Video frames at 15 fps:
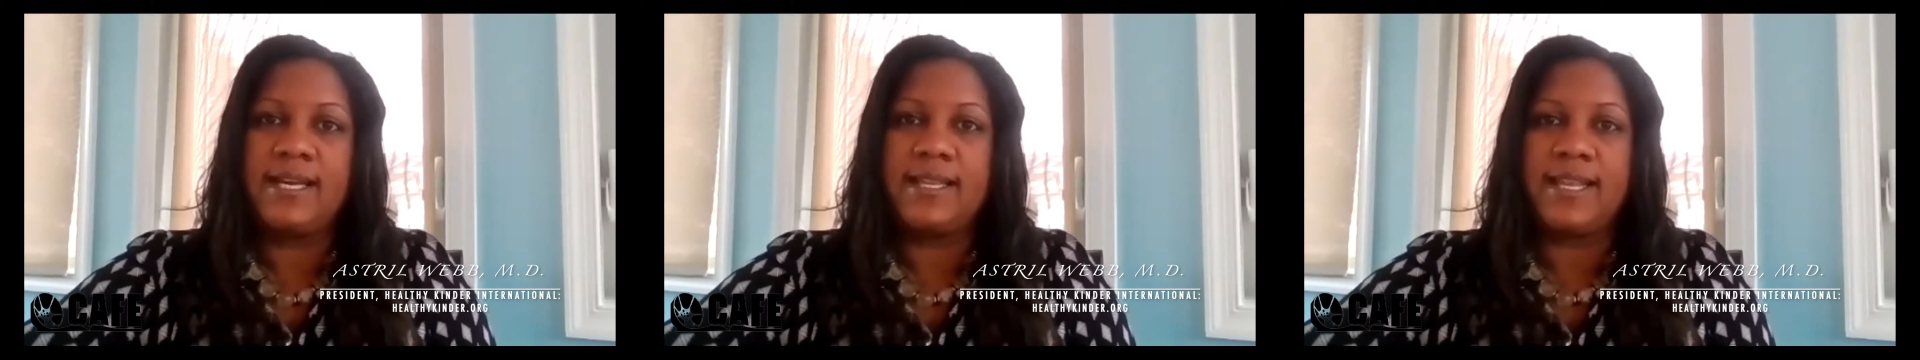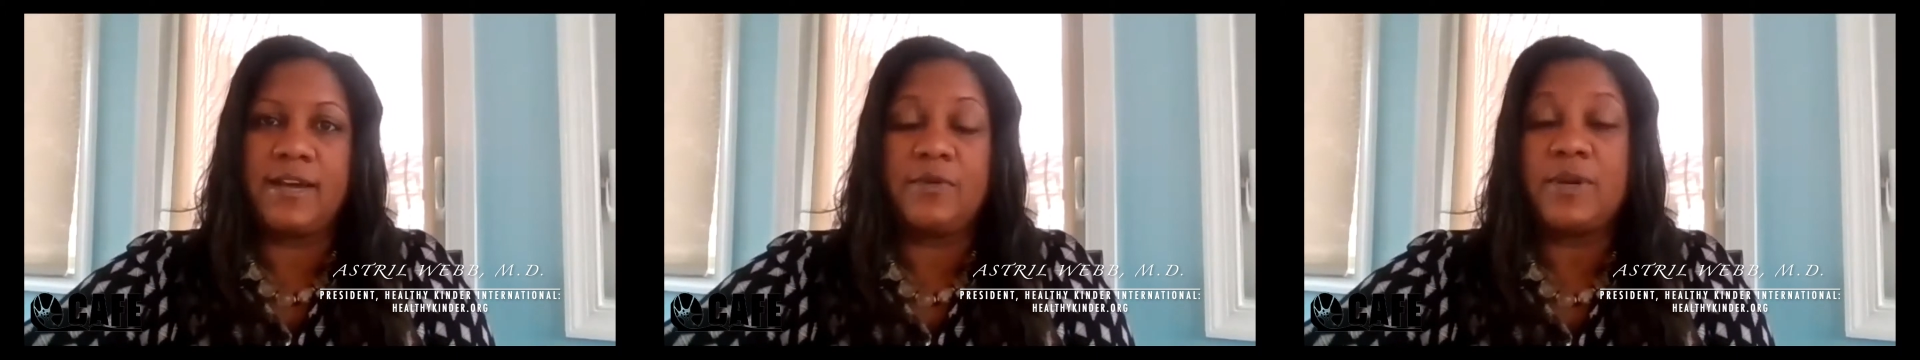
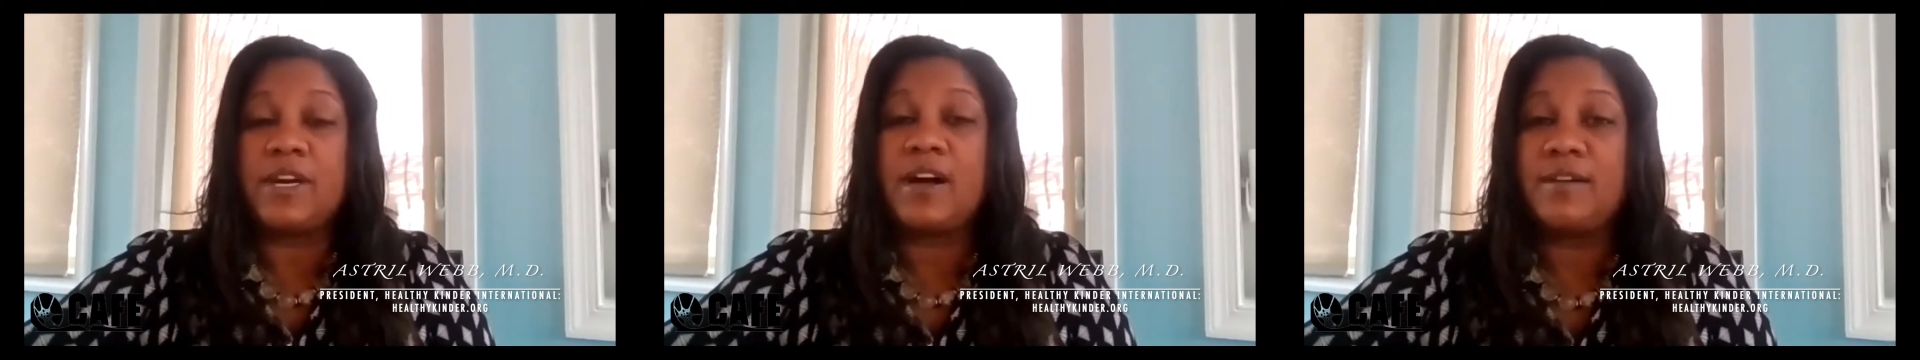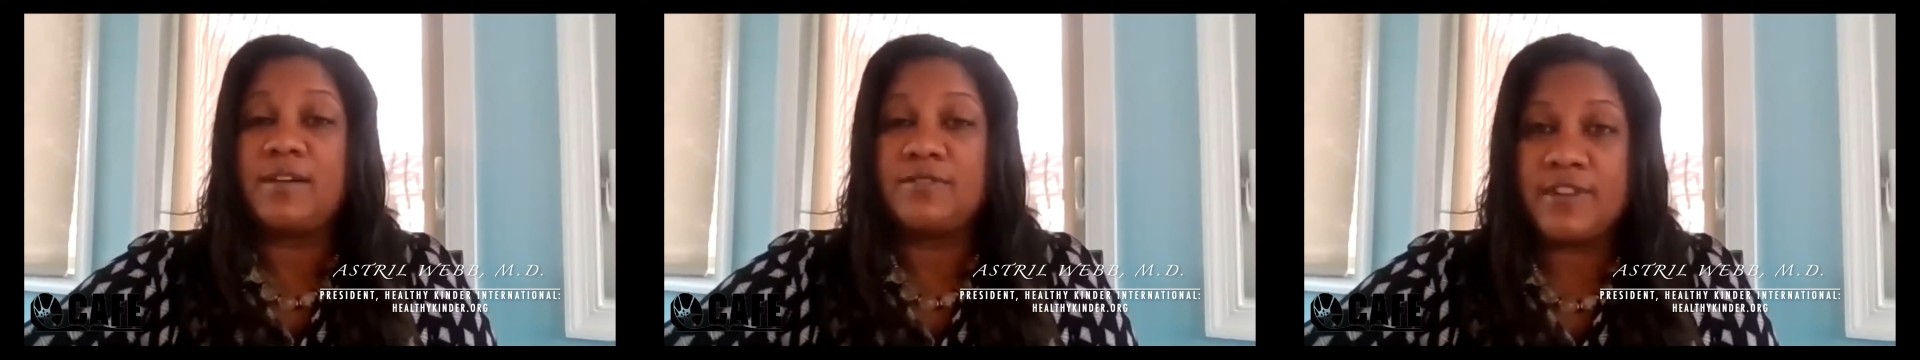That
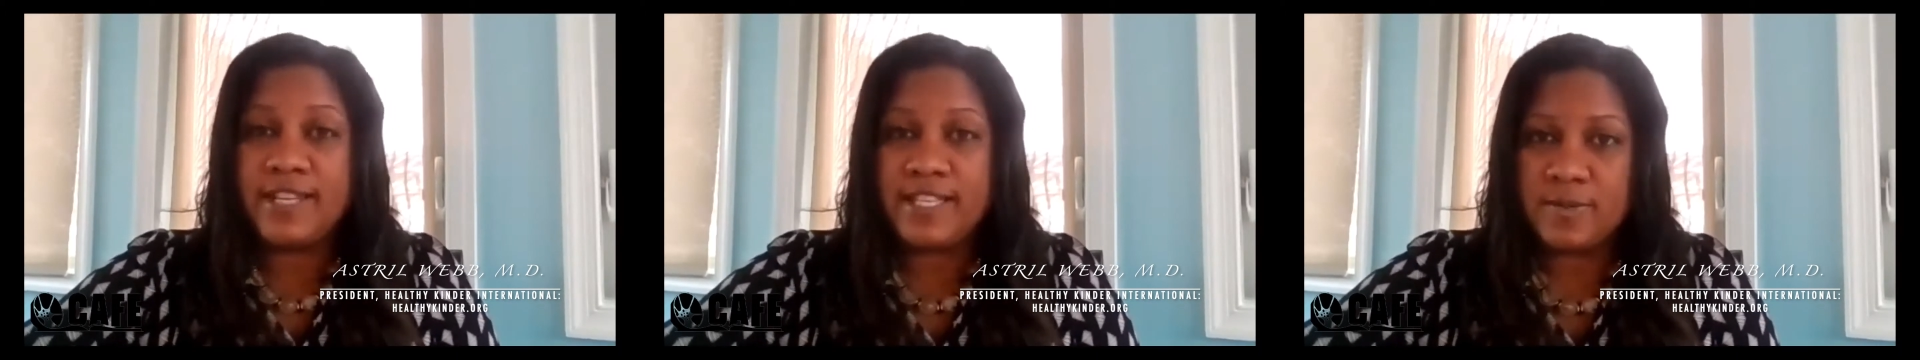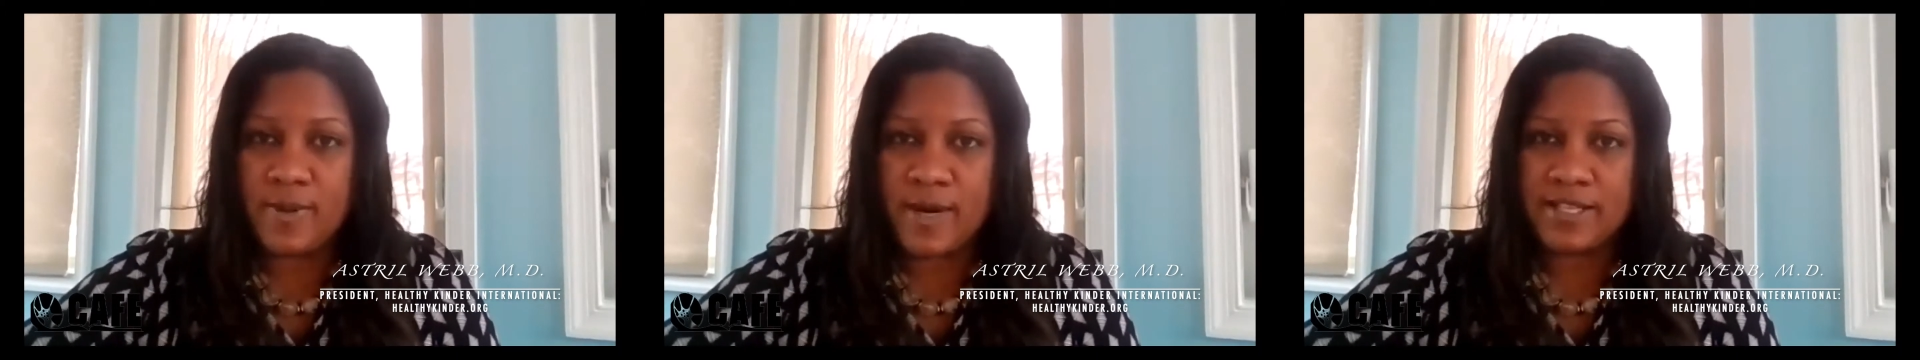recovery
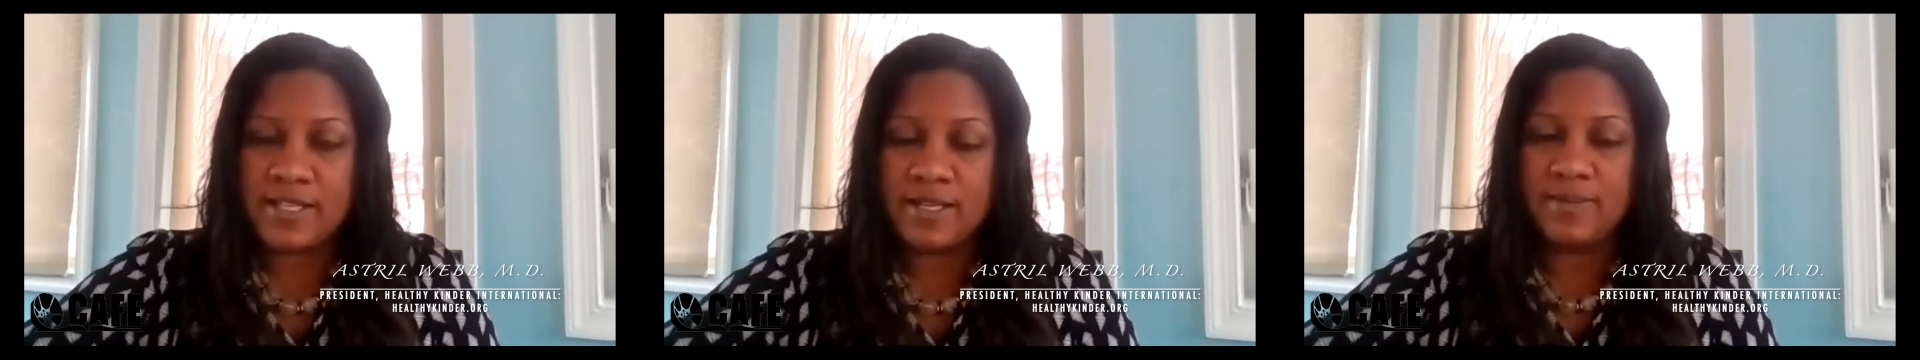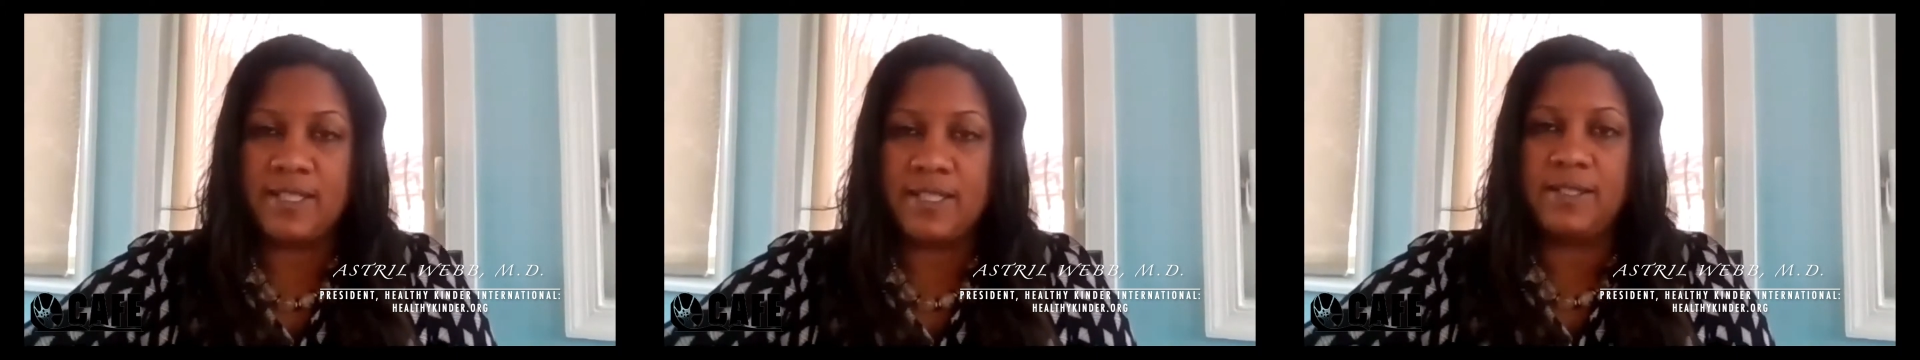is
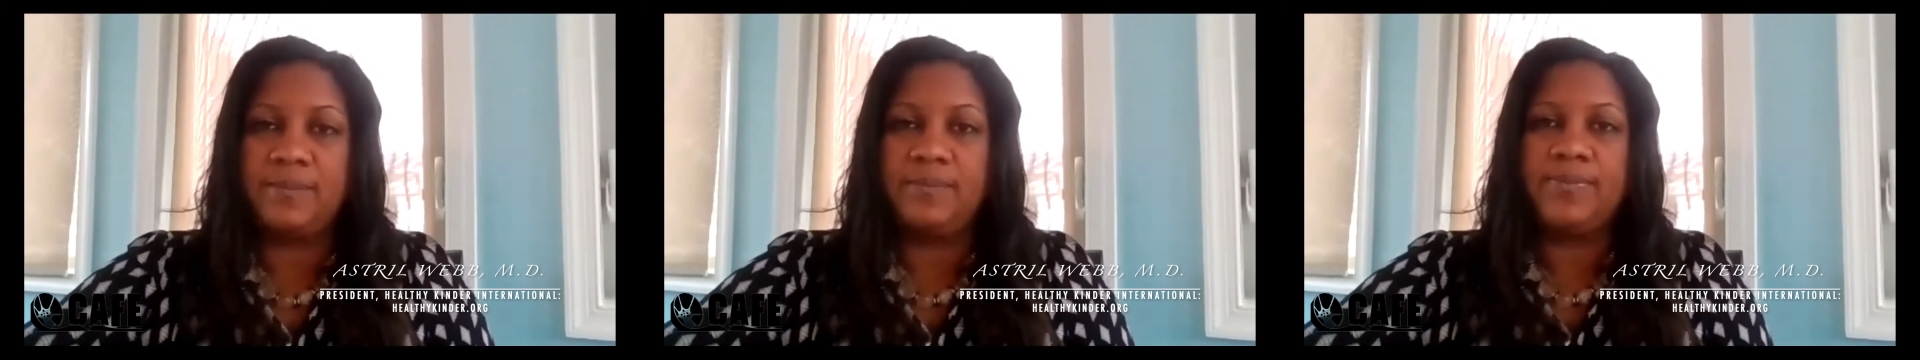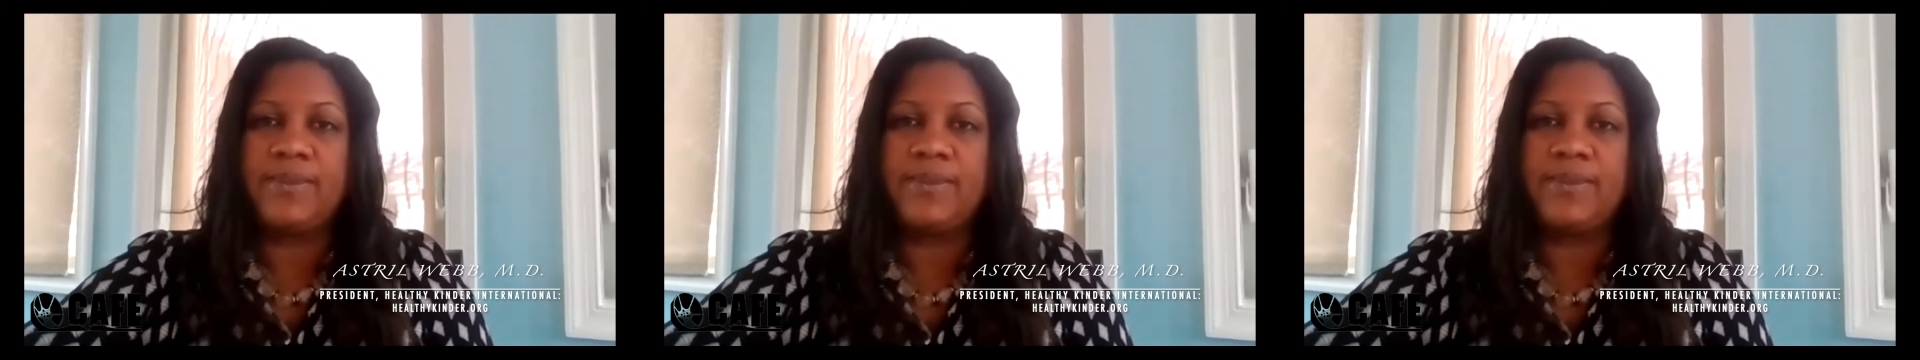possible.